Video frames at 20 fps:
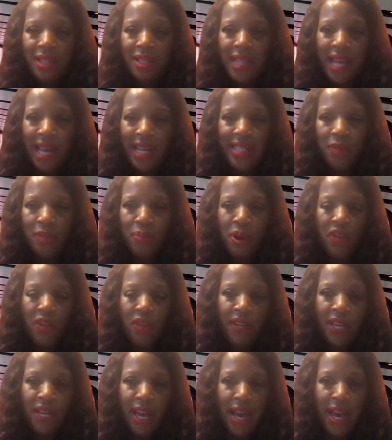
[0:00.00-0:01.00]
That's the
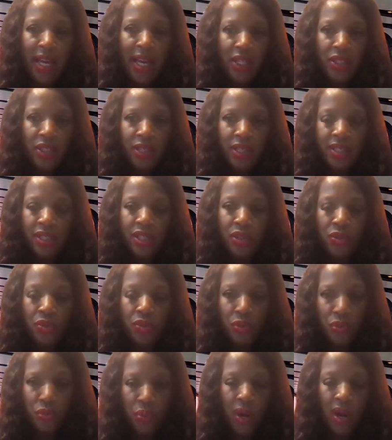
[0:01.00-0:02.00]
perfect age. It's a
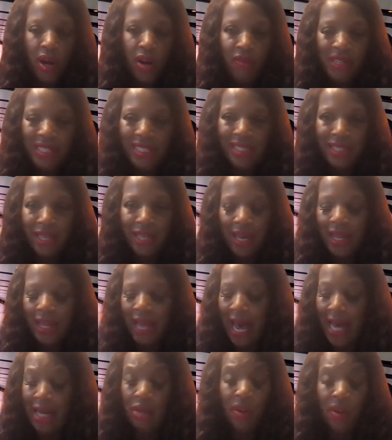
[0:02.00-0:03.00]
12 and 10.
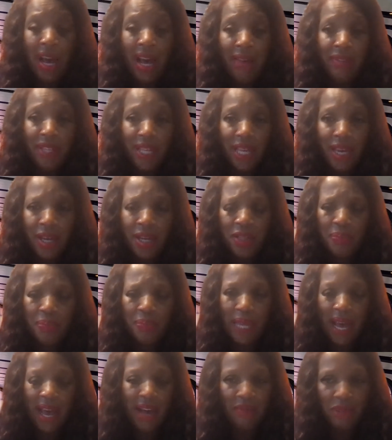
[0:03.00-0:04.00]
I don't have kids, but
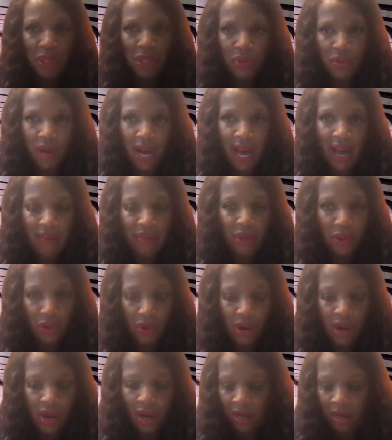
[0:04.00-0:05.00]
I
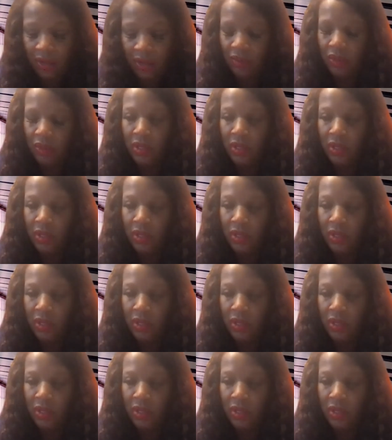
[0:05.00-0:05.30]
have